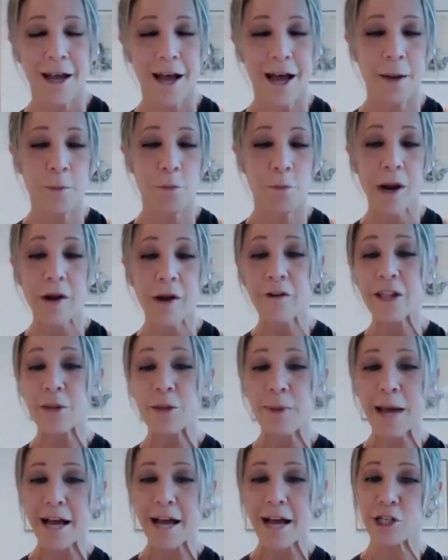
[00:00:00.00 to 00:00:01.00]
Wearing the
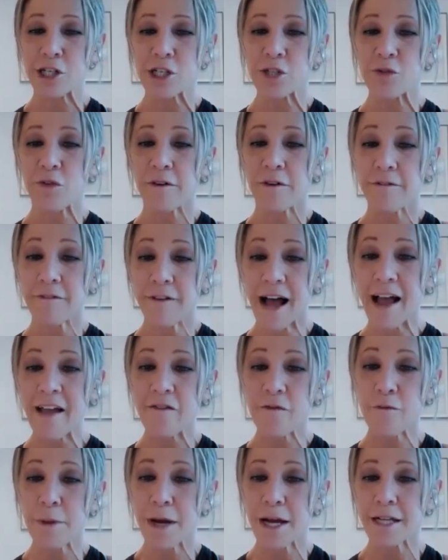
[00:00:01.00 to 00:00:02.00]
patches for
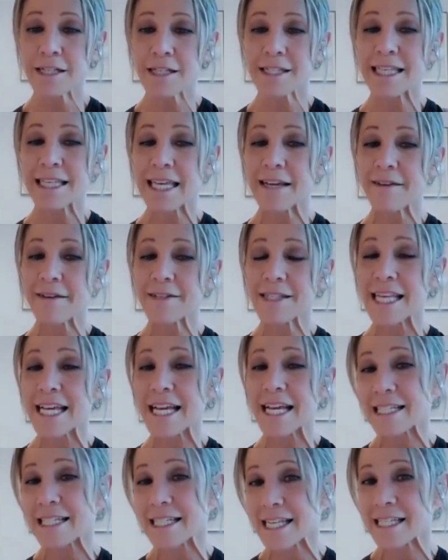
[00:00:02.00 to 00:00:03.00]
5 months gives the
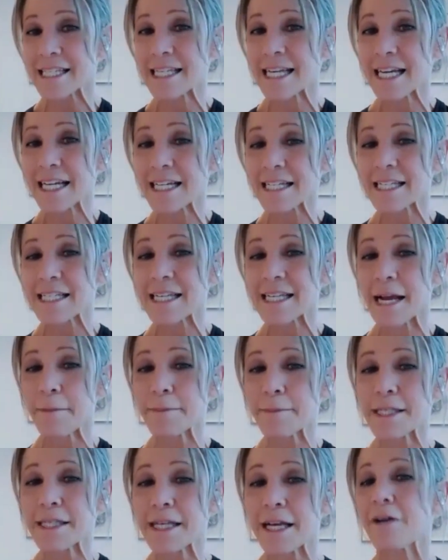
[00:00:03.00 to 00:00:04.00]
existing
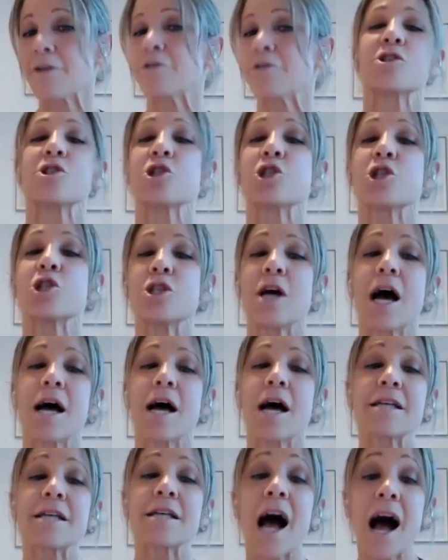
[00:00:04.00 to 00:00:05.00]
stem cells
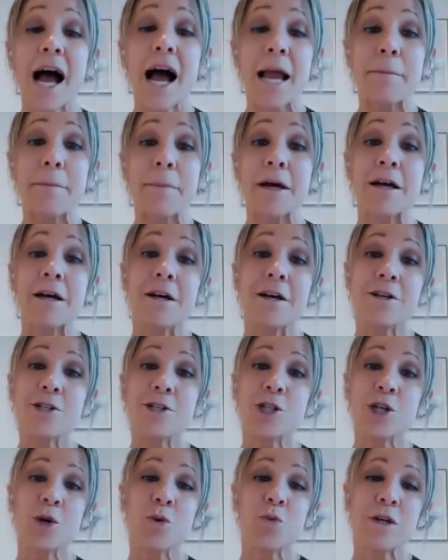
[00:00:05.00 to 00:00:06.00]
time
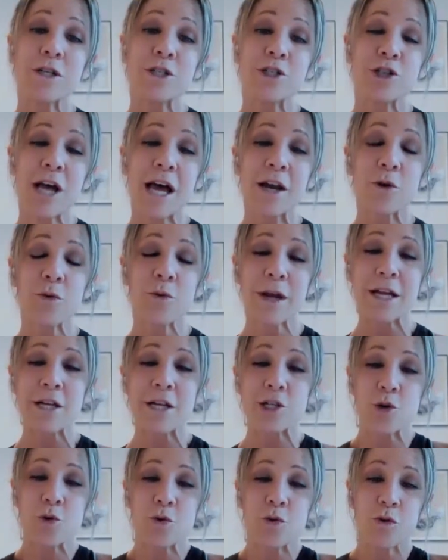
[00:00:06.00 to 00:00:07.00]
to
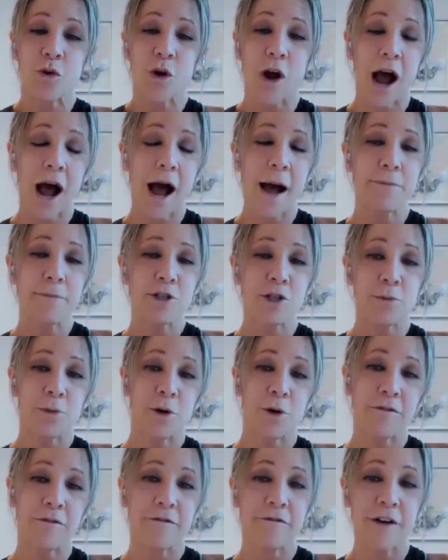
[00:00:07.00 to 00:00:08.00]
regenerate to their
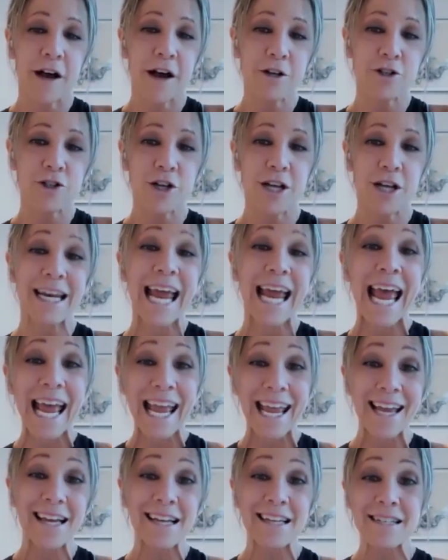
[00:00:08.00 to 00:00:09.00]
optimal function
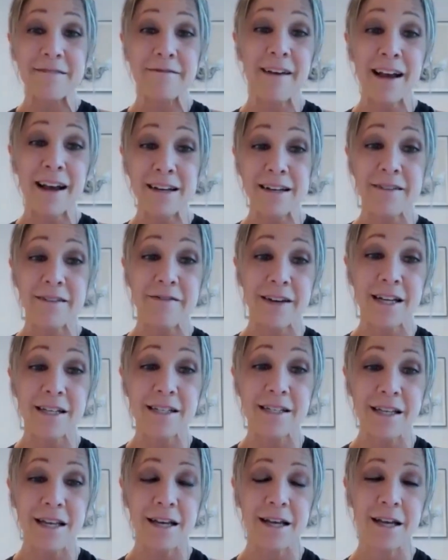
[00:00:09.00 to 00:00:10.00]
and
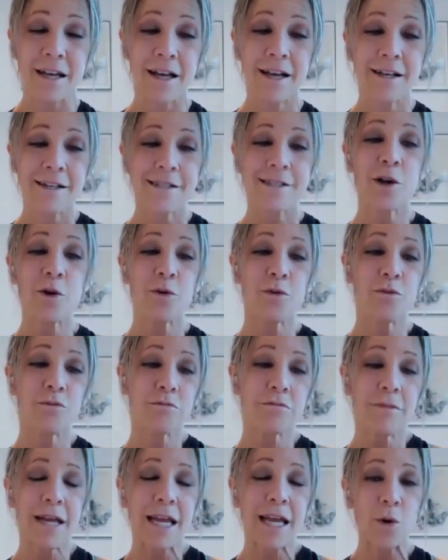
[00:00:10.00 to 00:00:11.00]
effectiveness. So,
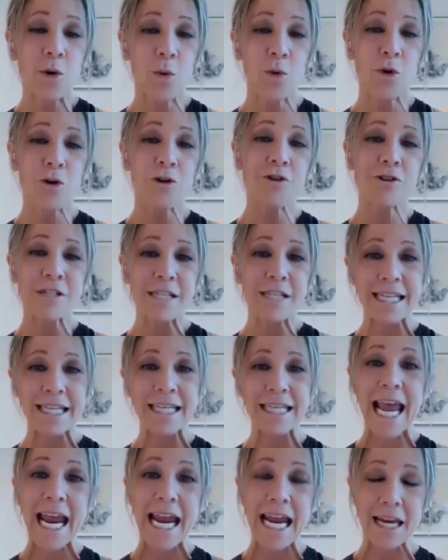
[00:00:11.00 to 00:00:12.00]
in order to
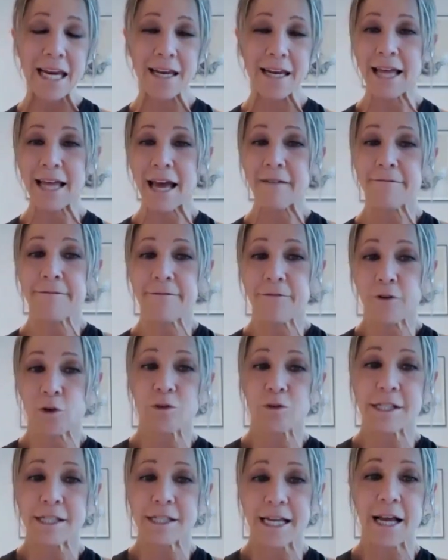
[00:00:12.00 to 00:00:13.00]
gain that
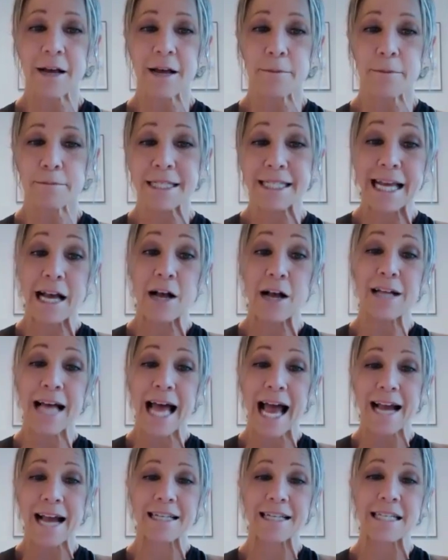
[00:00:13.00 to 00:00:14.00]
full stem cell
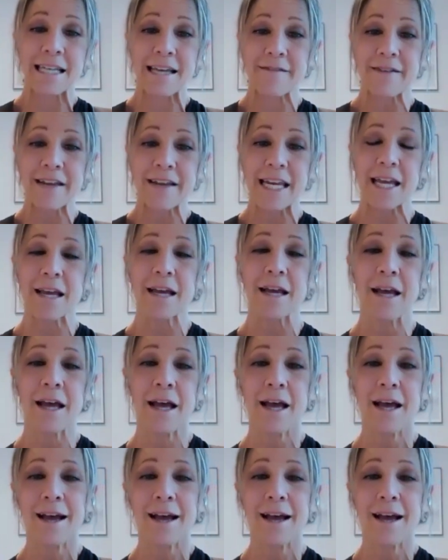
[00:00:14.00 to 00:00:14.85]
activity,